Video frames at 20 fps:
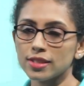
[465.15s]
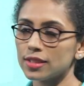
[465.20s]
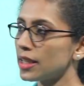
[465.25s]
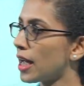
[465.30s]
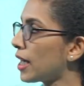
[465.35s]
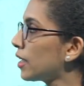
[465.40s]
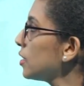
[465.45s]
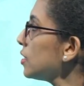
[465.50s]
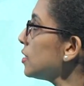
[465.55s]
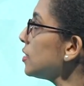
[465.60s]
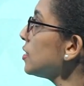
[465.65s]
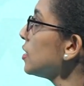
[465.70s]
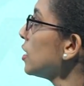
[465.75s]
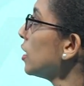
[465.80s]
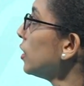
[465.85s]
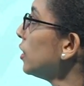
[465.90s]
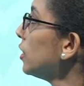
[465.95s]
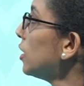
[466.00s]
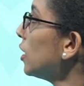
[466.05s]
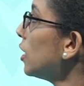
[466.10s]
That is
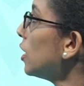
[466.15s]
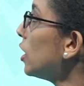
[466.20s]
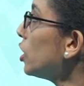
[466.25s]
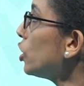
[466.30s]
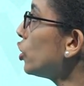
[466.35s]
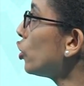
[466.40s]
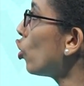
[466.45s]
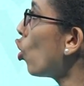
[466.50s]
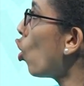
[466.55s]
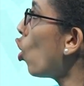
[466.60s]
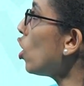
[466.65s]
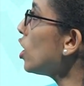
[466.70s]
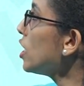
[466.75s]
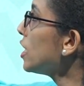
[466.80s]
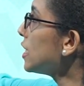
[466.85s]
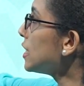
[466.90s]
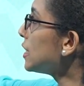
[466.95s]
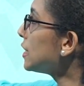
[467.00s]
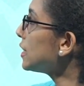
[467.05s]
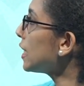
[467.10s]
third row,
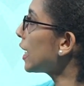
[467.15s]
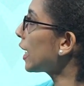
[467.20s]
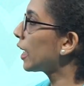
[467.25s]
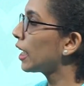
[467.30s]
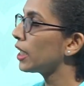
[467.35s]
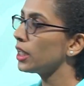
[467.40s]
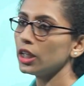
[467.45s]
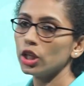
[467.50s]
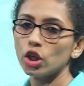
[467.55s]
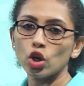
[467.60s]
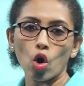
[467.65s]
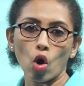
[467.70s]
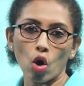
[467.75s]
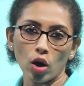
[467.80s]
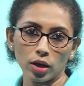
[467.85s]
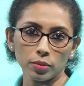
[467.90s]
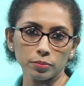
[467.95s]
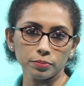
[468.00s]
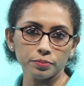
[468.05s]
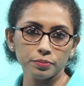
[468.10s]
second
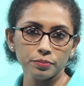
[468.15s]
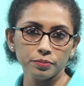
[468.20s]
column.